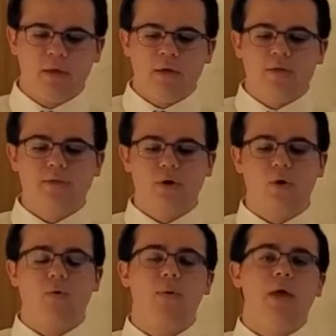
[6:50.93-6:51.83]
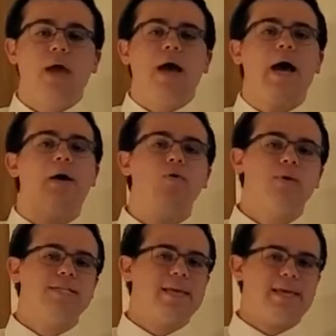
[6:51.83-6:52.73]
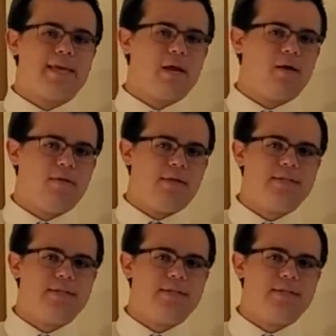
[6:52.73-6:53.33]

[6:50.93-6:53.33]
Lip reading: So how do we take care of this?